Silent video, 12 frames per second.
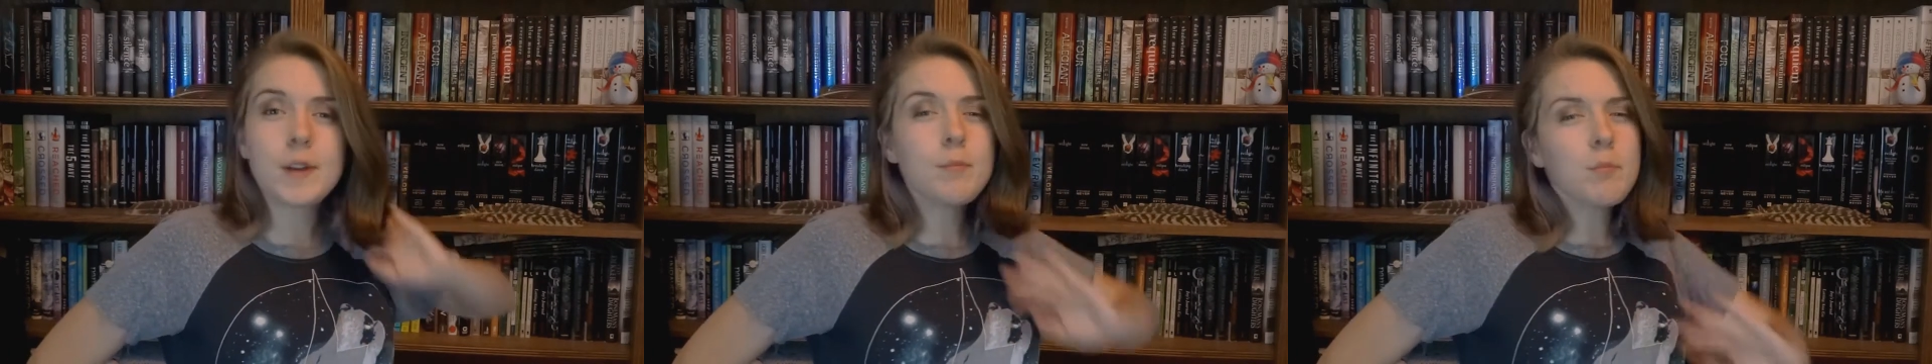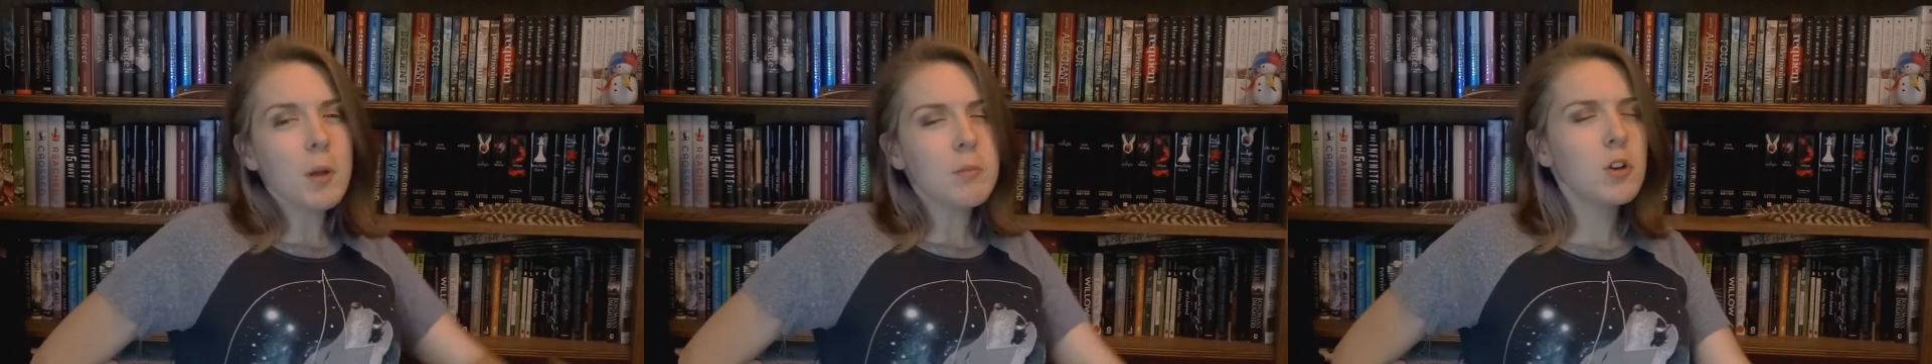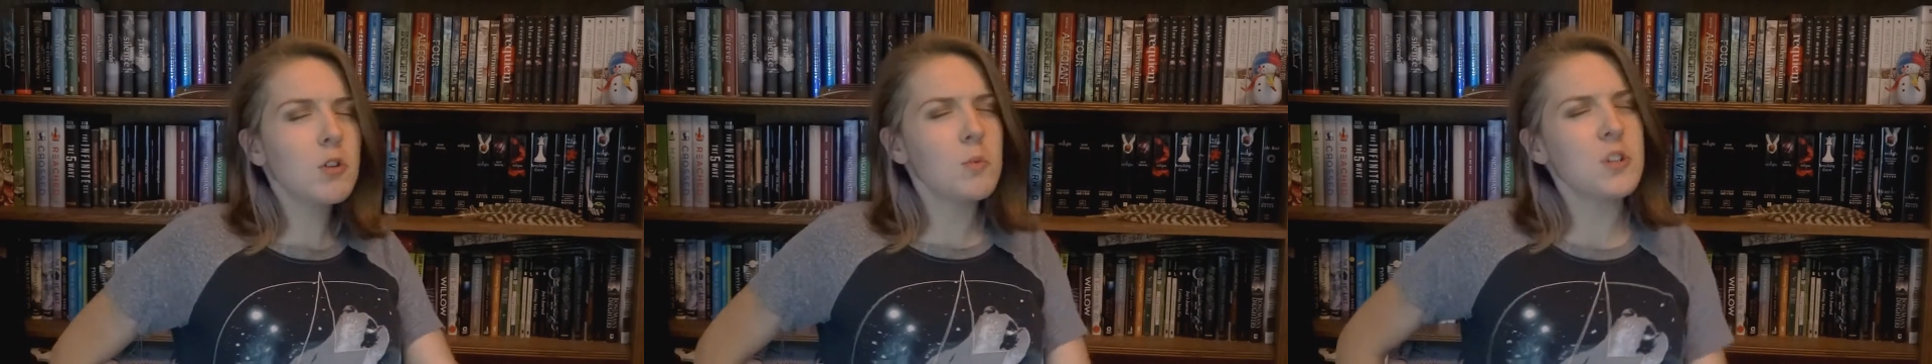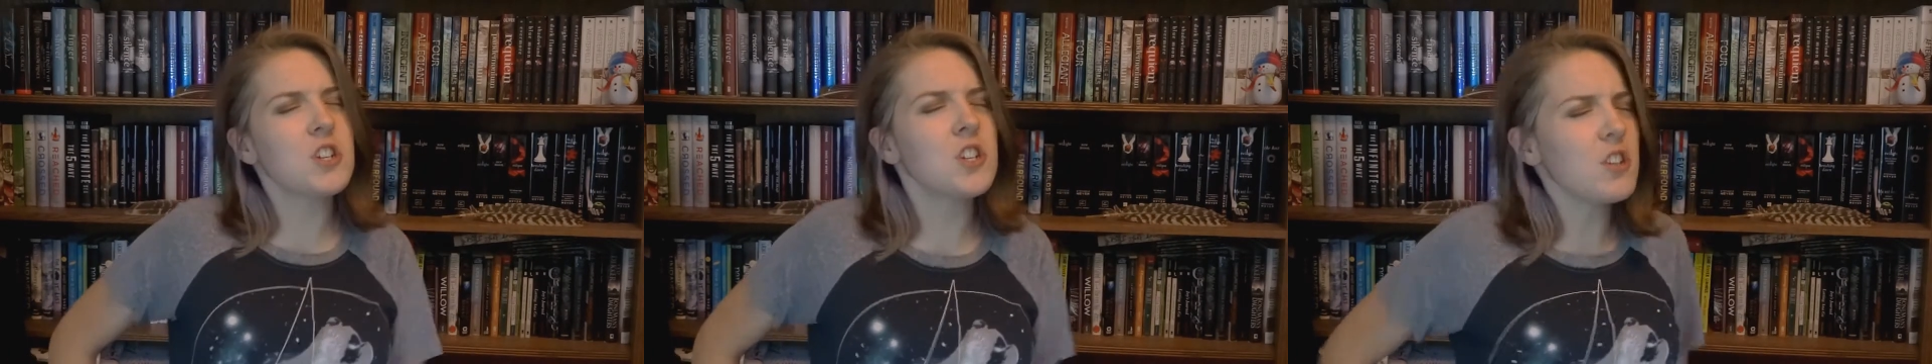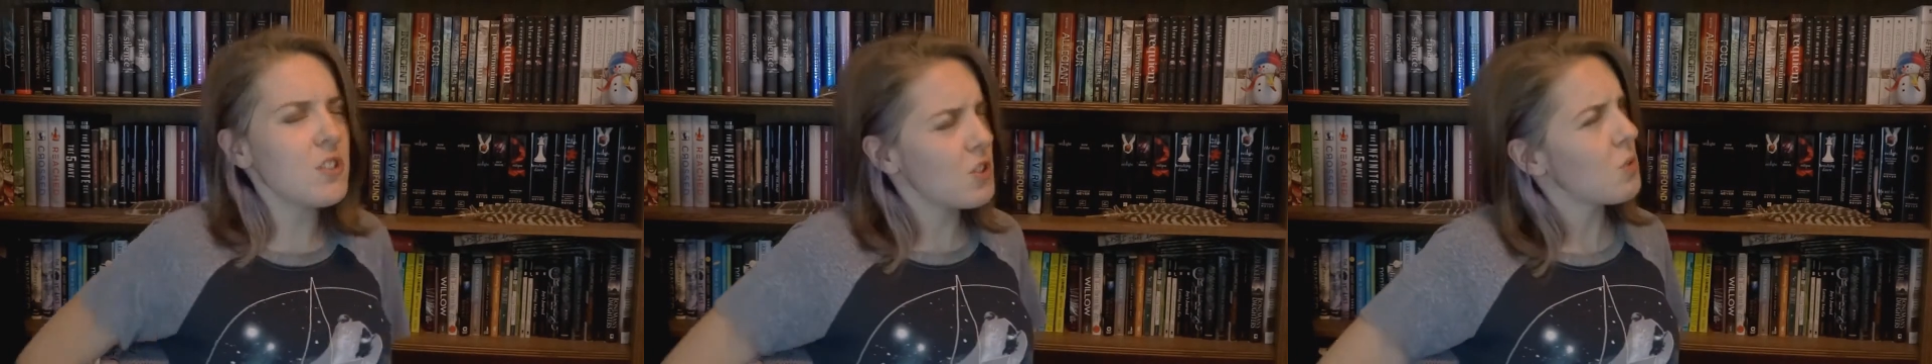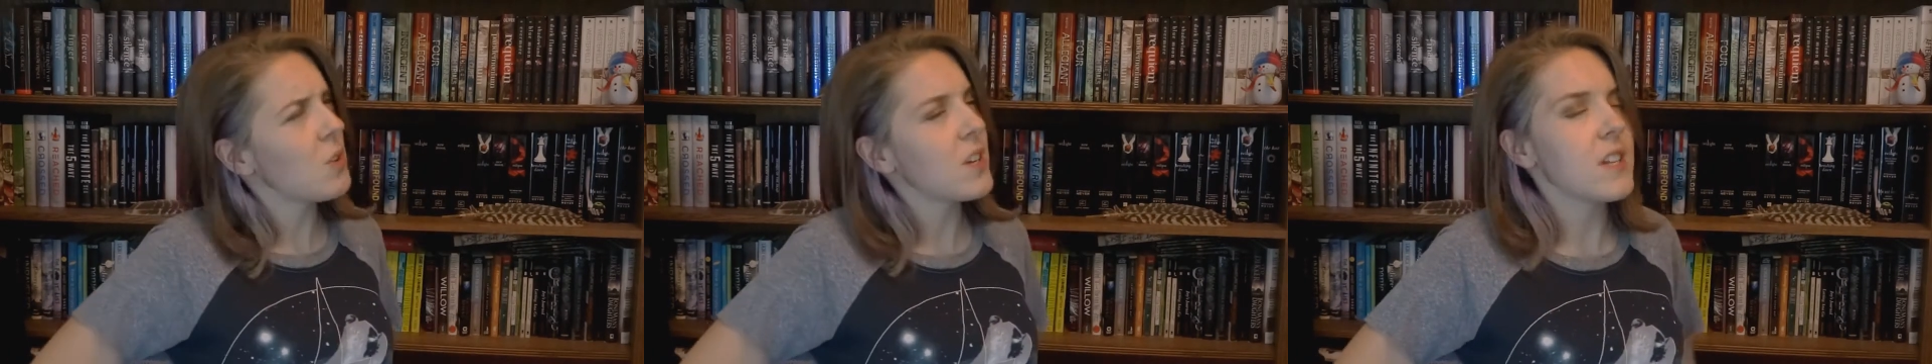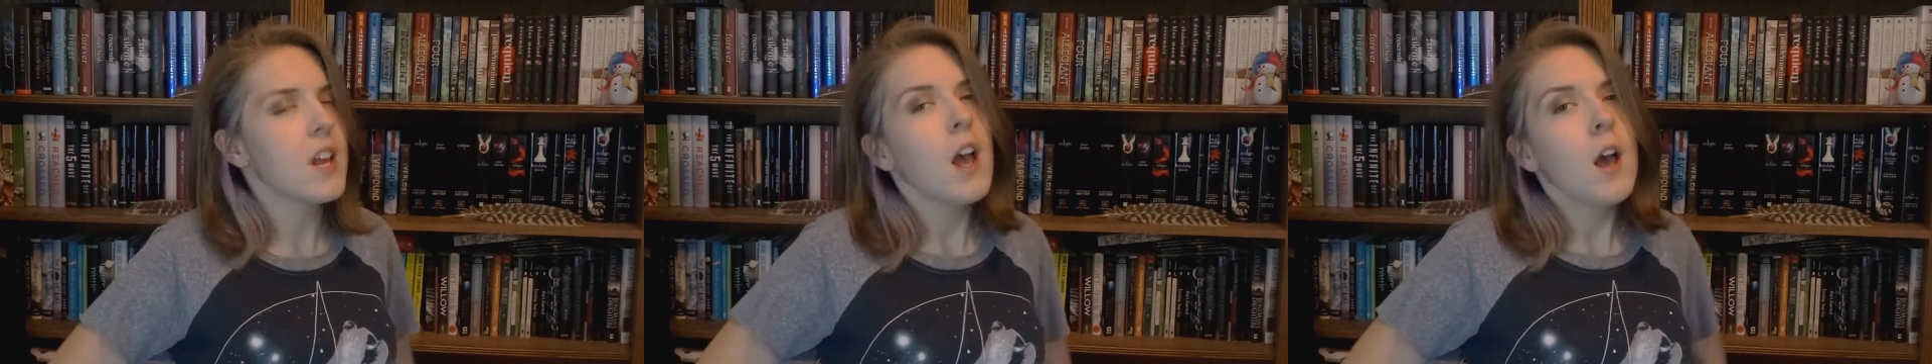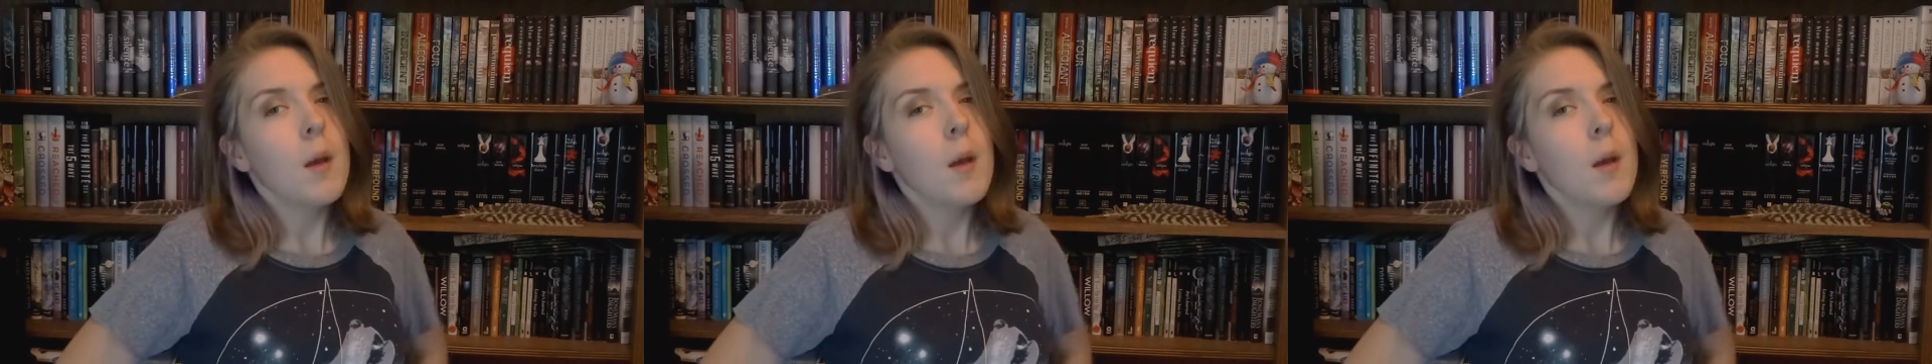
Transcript: I'm good with sharing toys.